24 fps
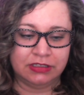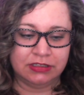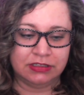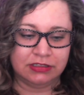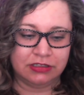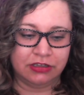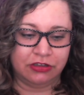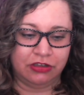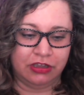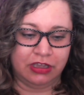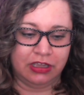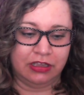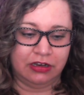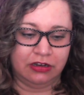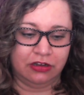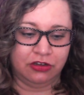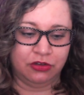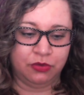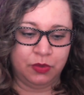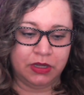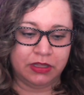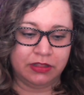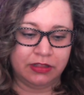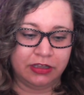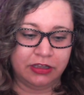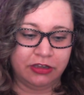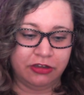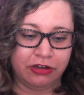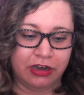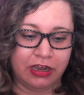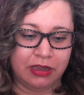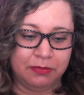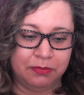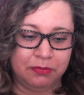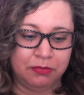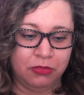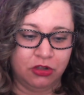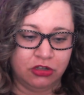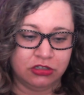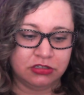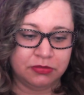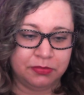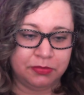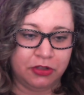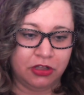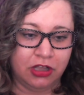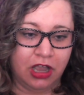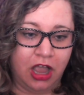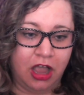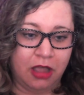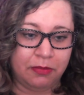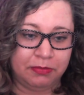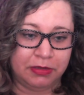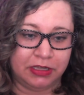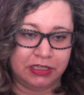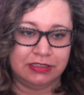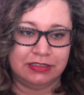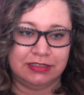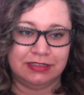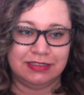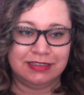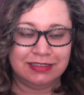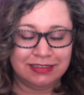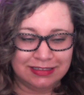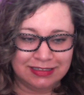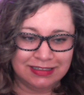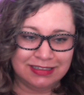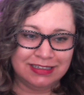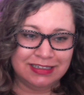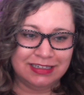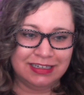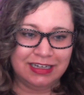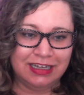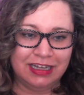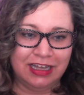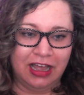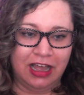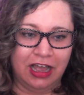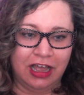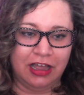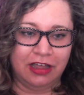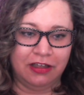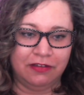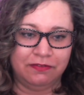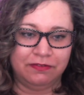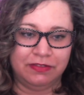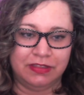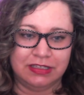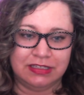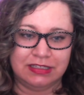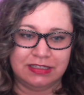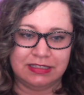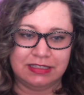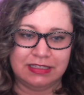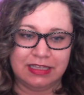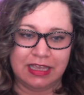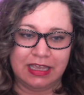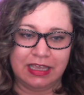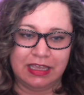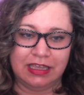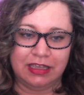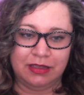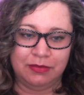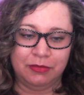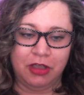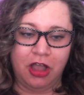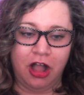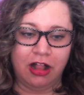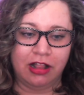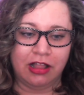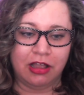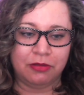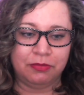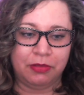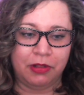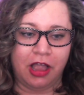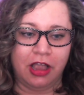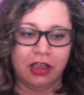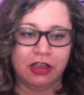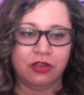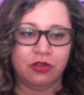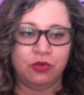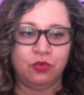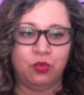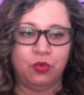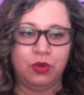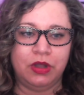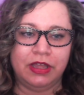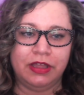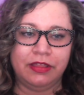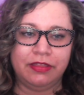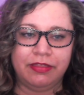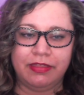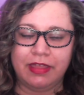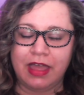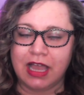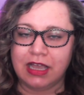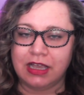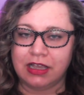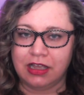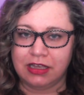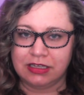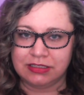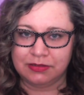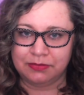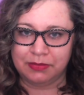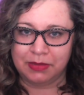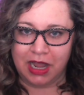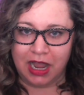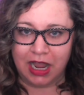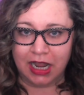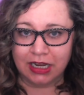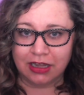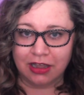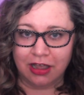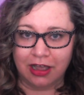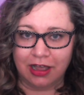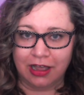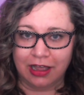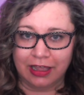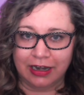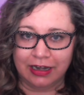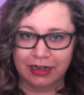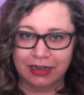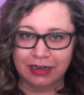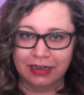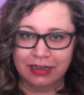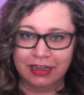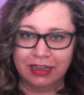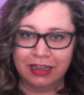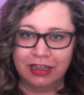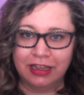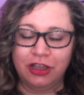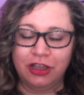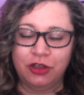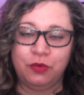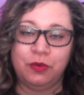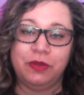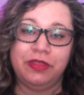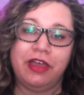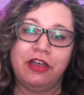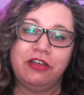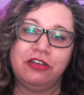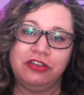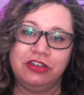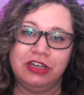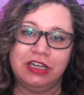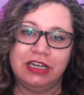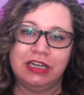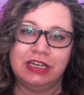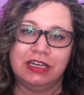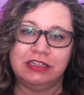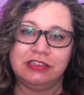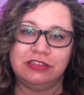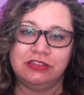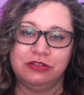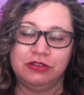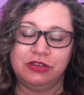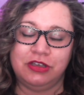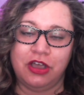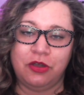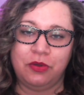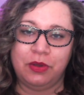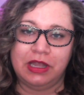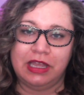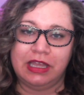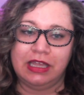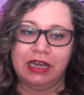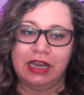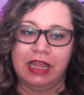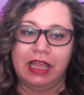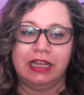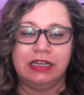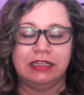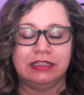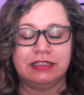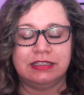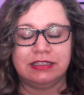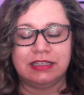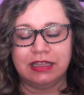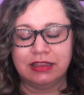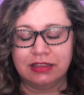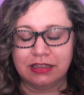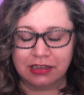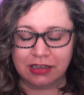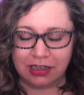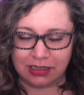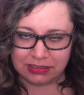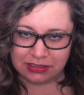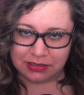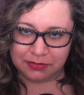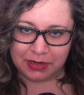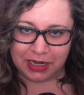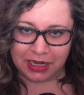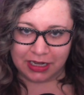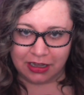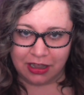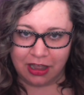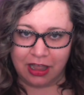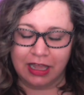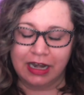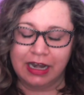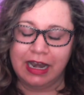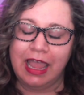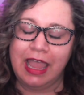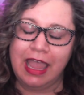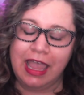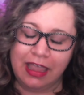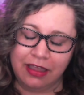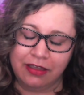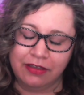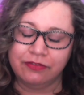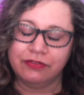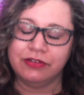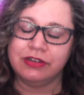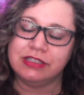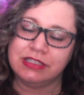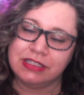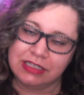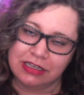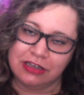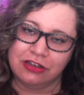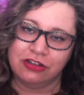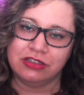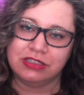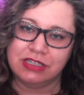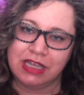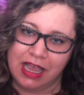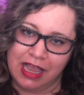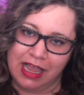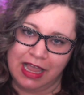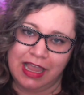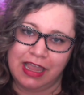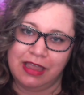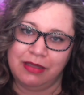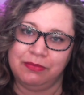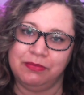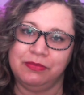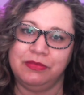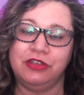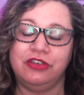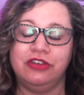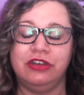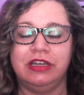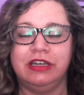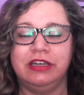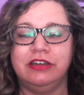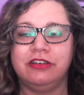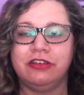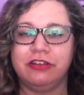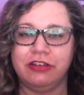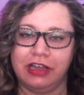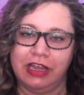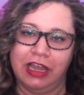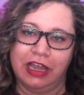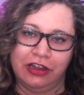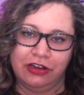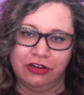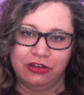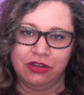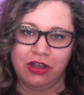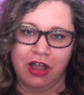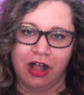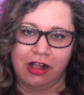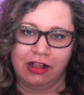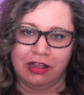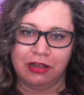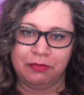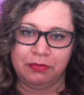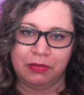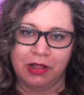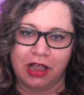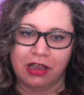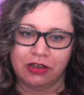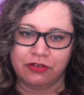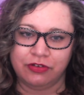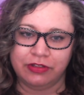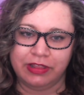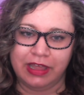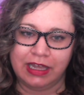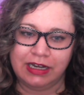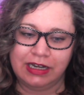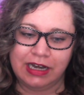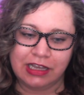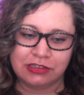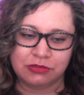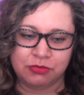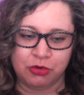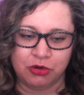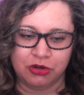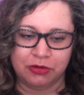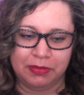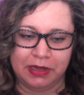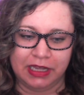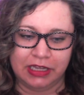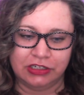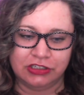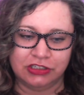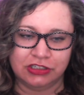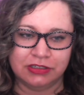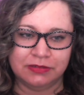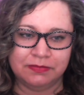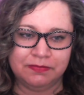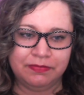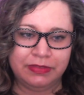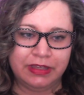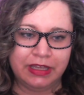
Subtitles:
So you can quickly create multiple copies of the same callout block with that custom icon without you needing to go in and set the custom icon every single time you need to create a new callout block for that dashboard page.